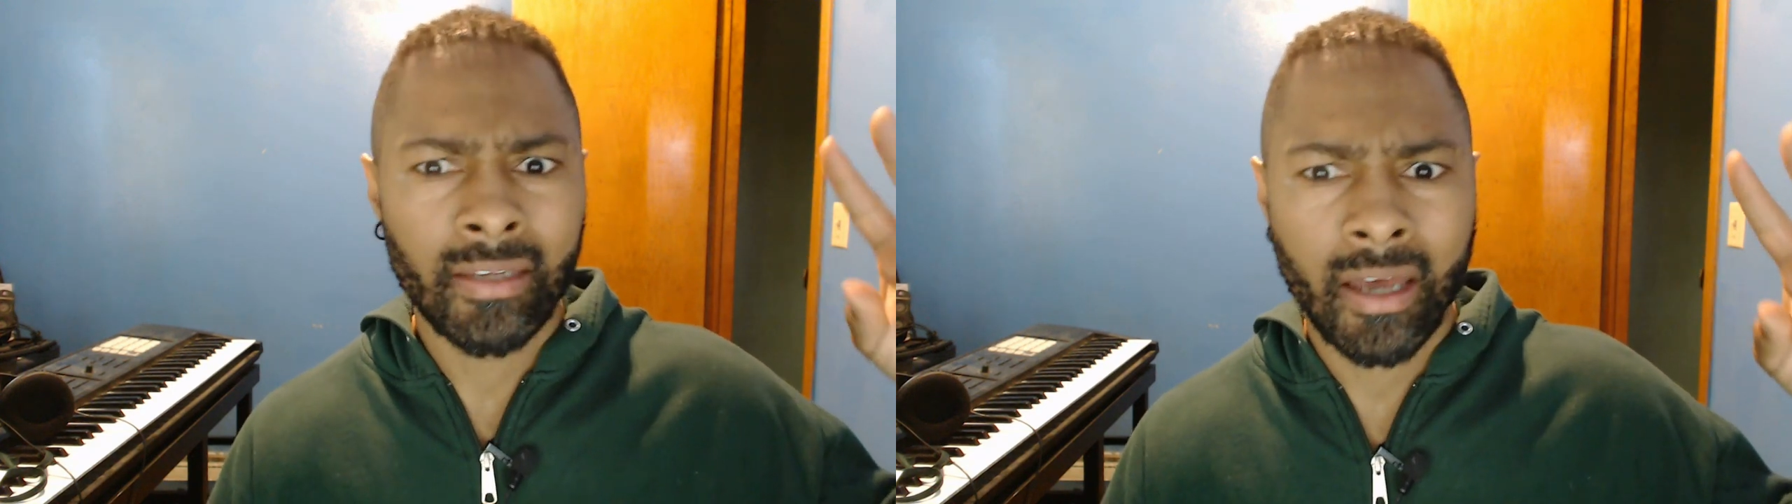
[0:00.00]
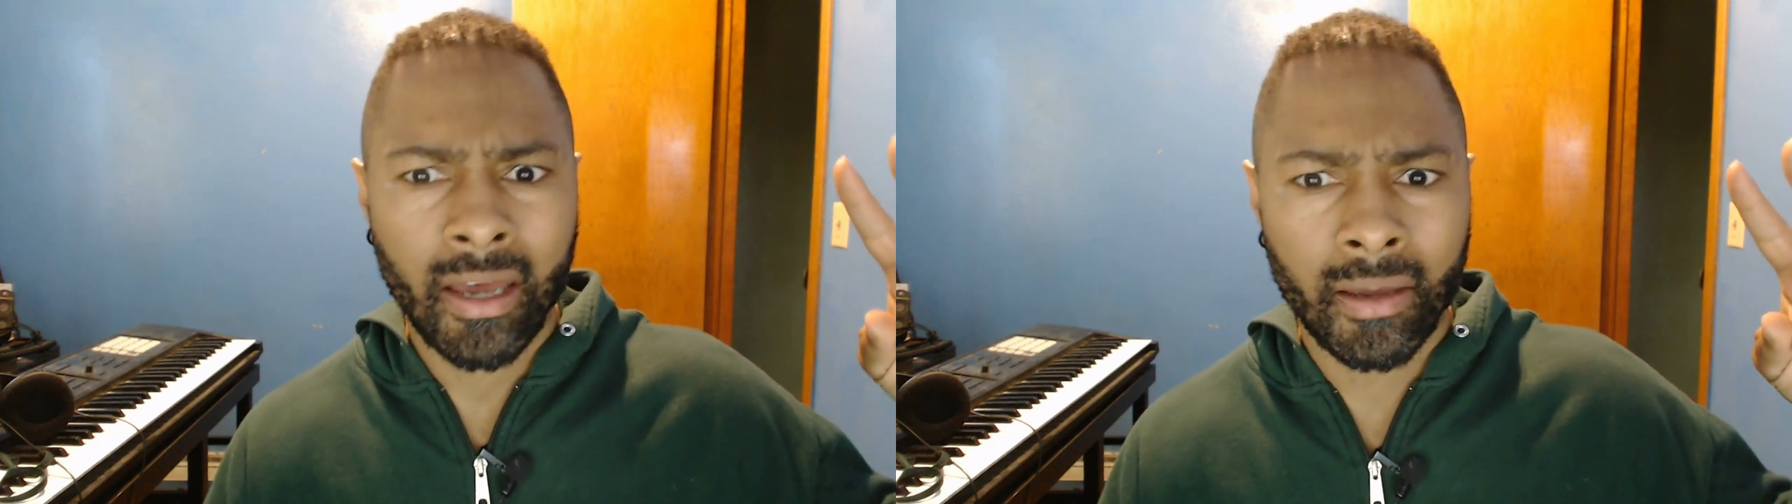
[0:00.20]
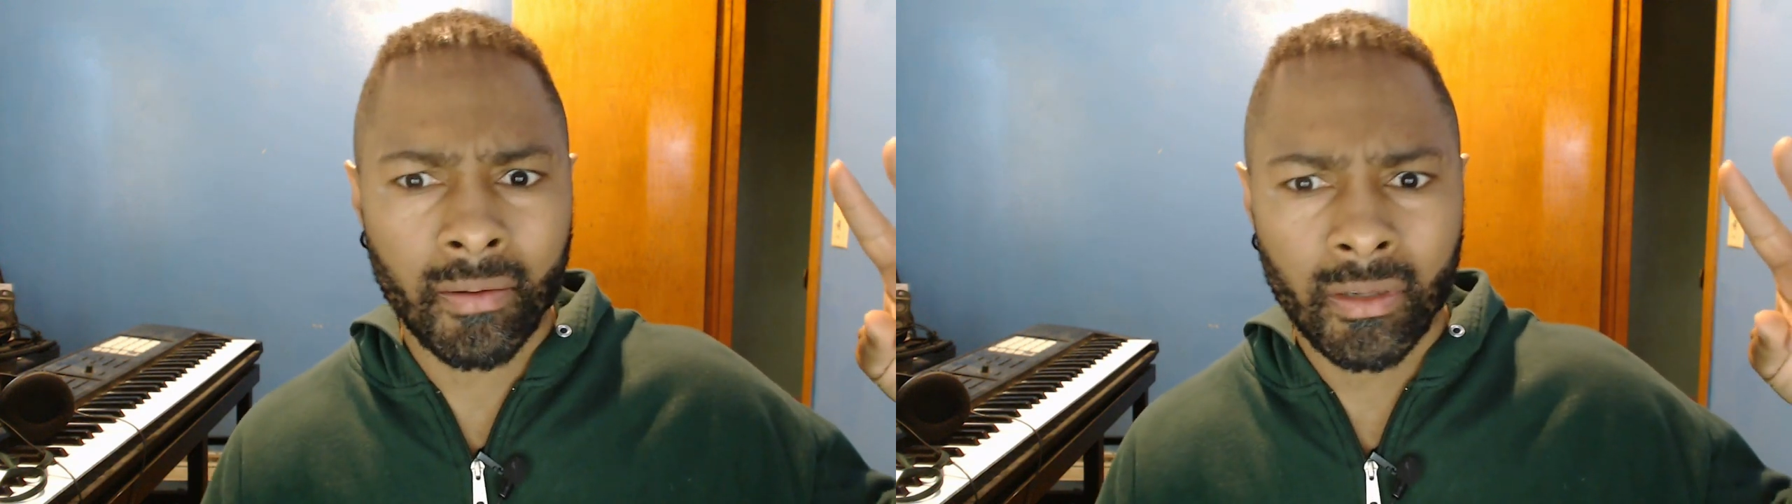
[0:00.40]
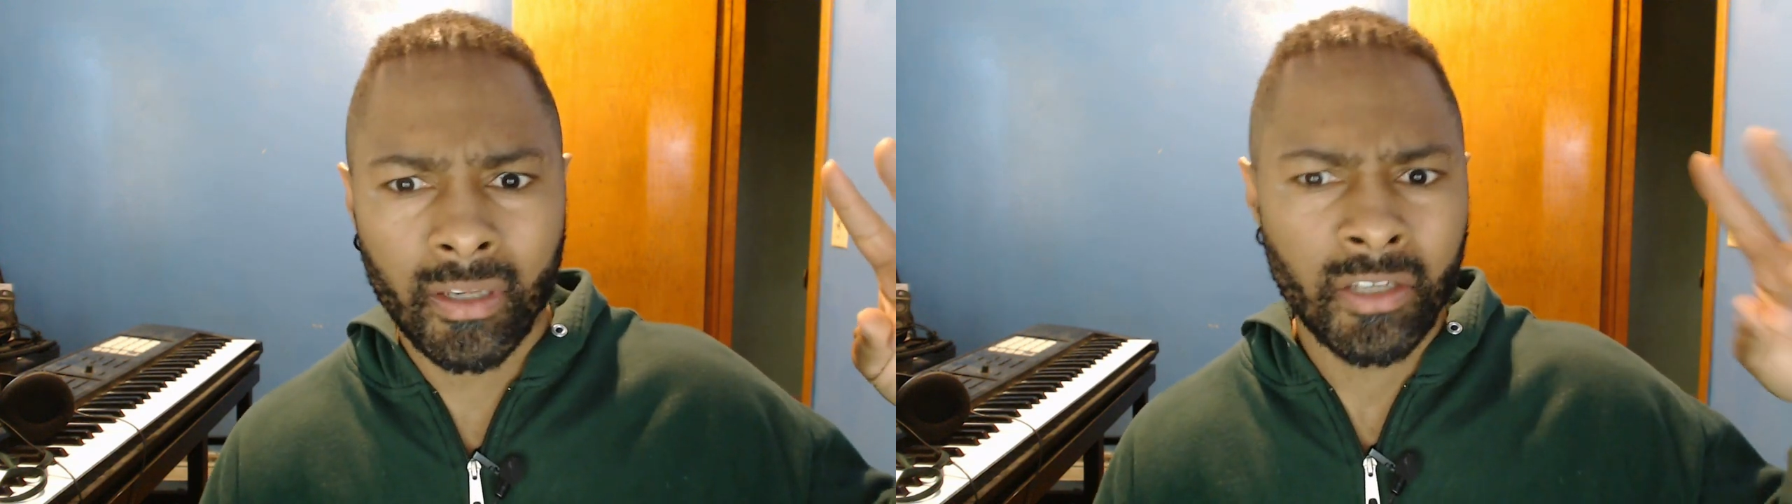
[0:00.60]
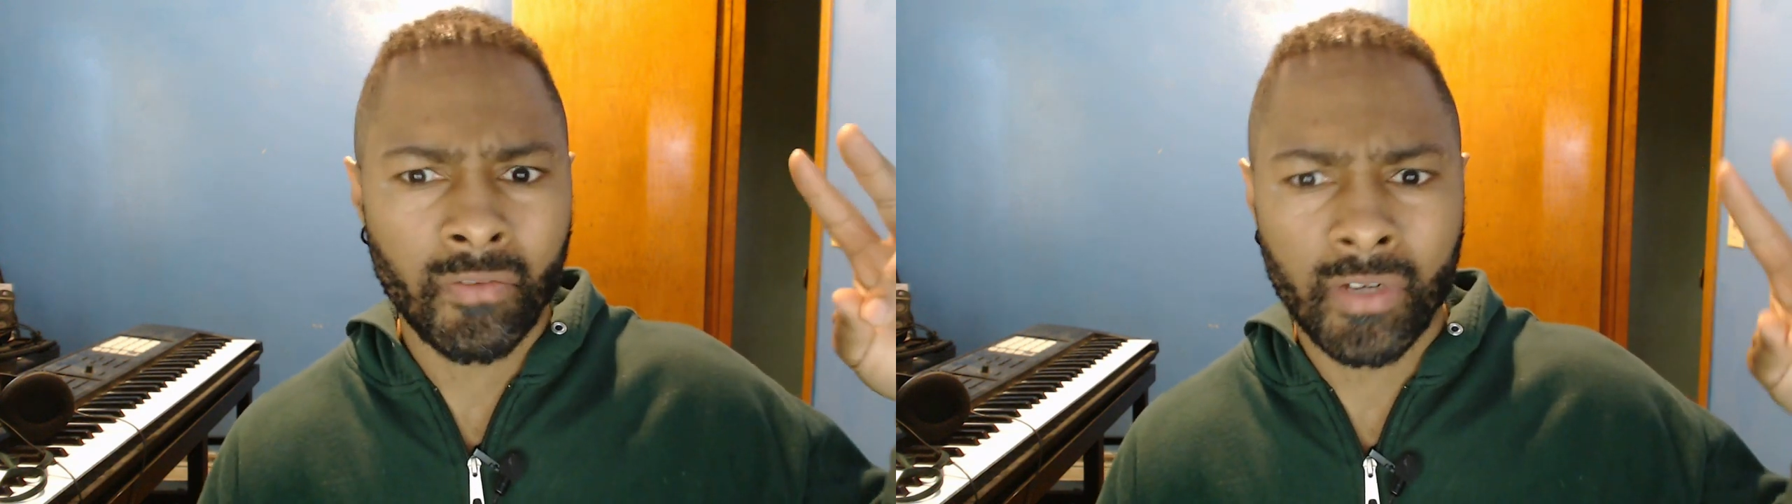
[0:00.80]
time.
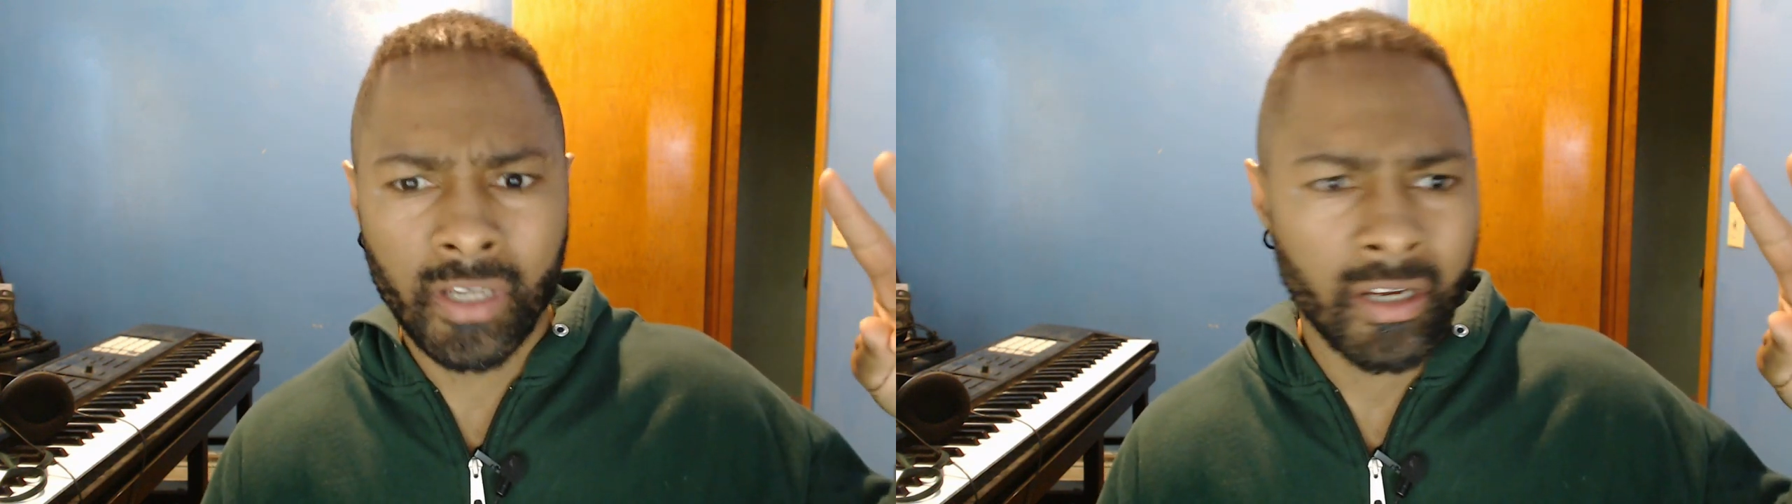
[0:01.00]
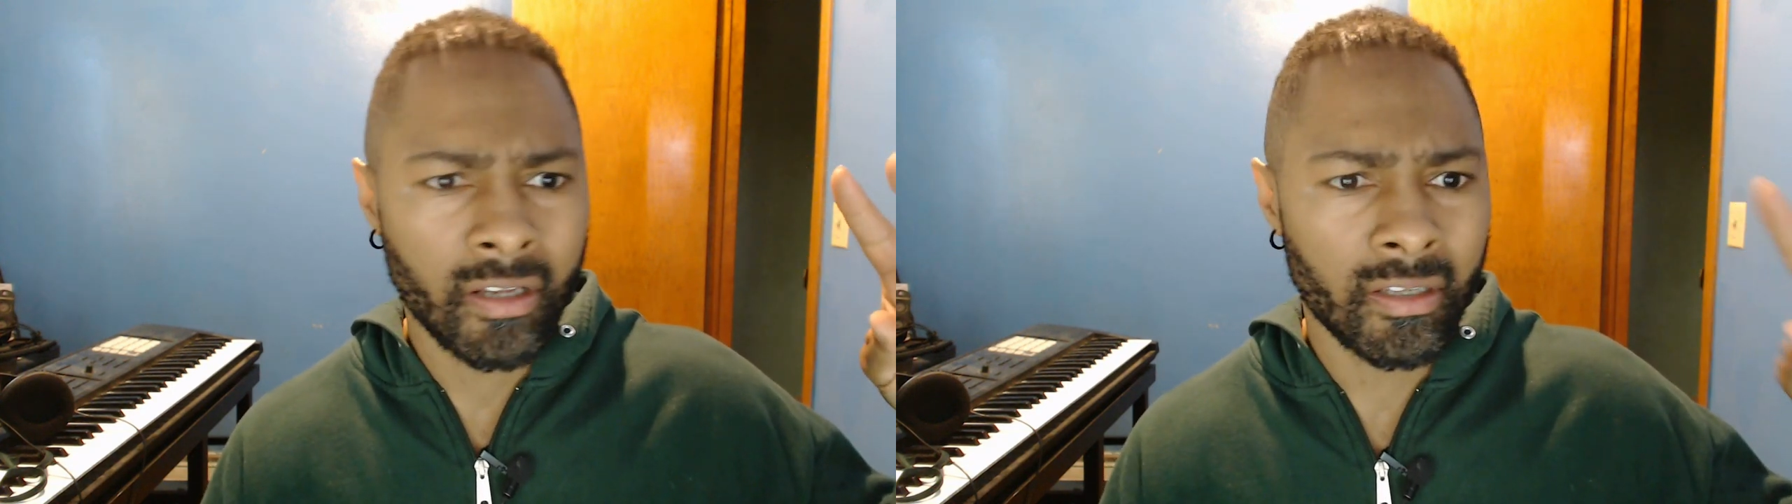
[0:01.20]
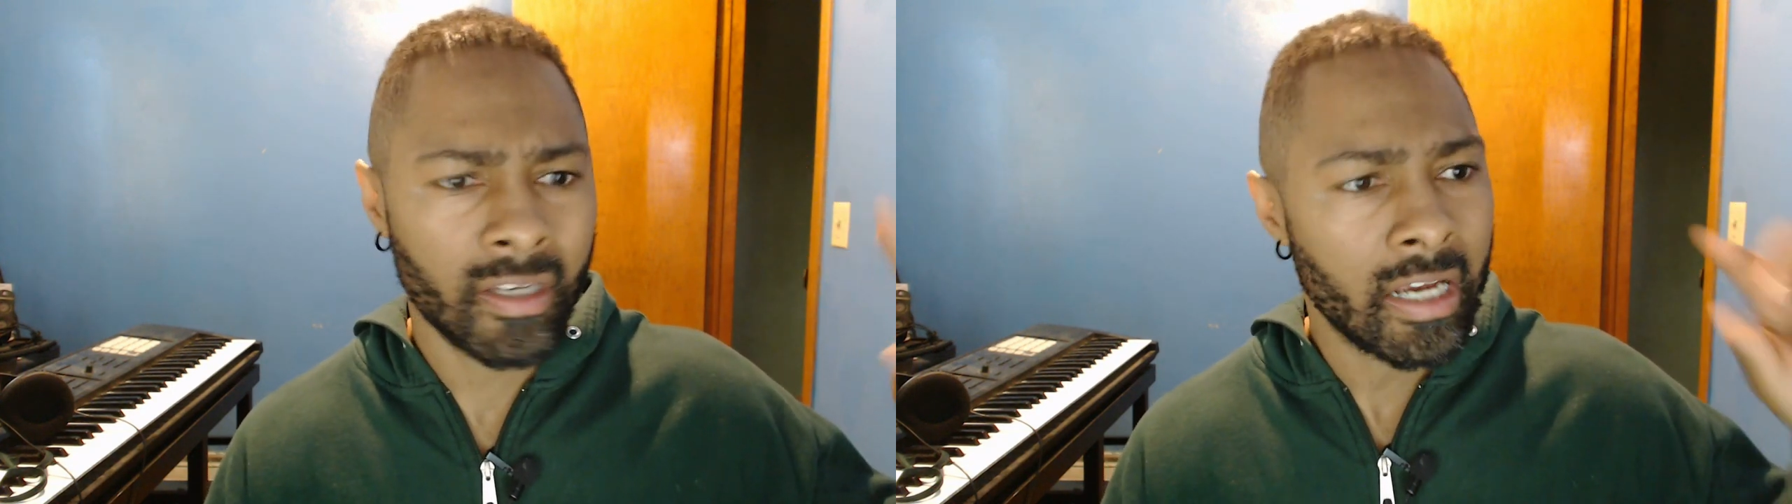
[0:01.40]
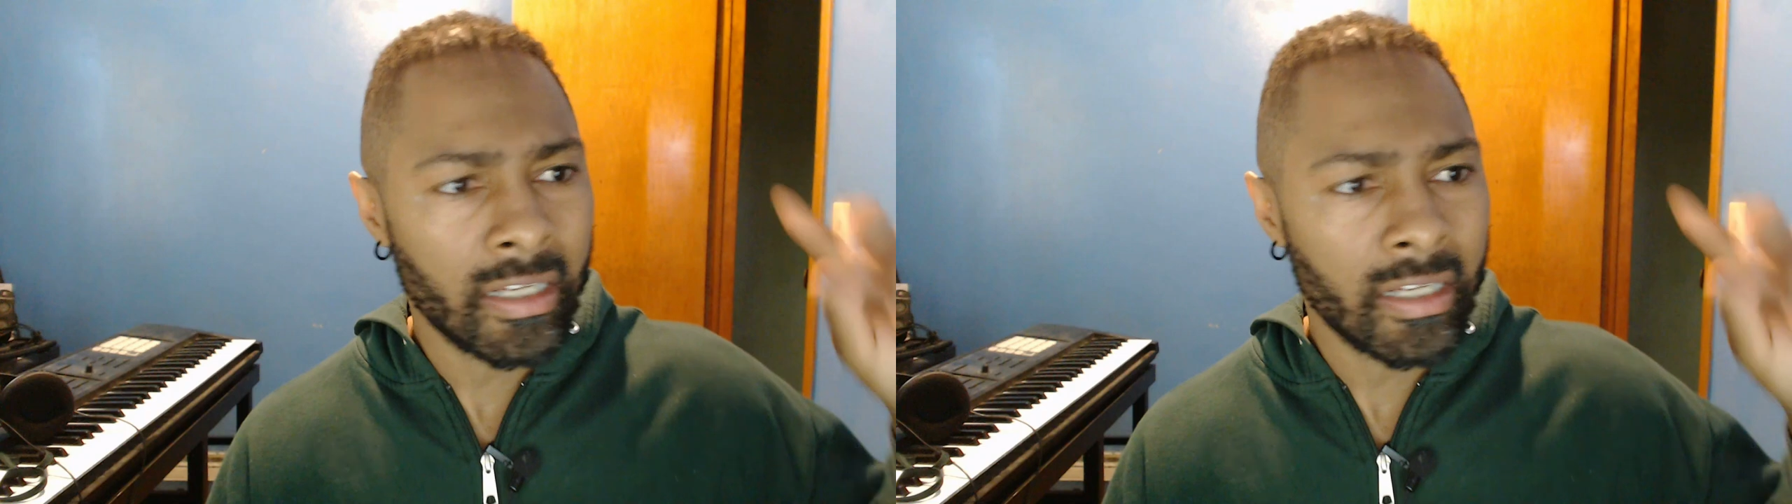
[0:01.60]
This is ridiculous.